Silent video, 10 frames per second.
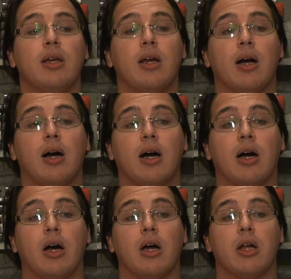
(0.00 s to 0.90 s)

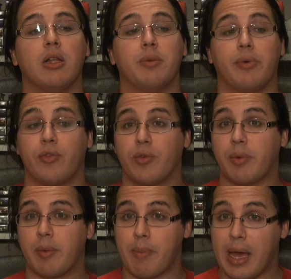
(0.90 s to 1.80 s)

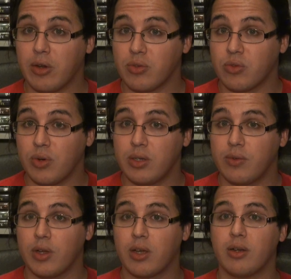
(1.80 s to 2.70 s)
Banners was trying to
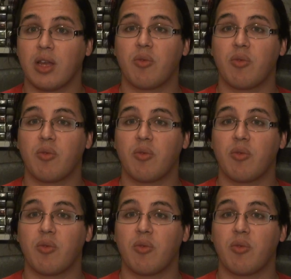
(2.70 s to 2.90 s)
avoid contact